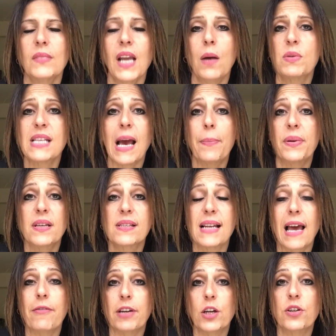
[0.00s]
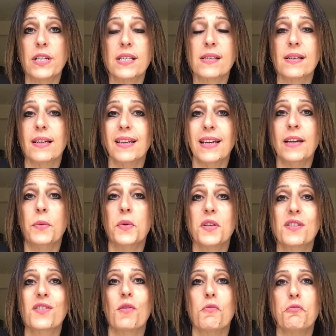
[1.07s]
I was happy as Larry, honestly. It
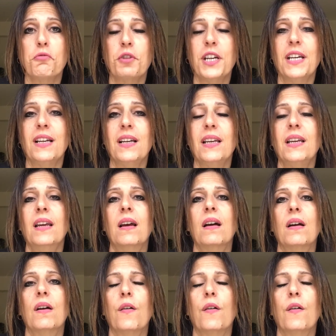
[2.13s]
was really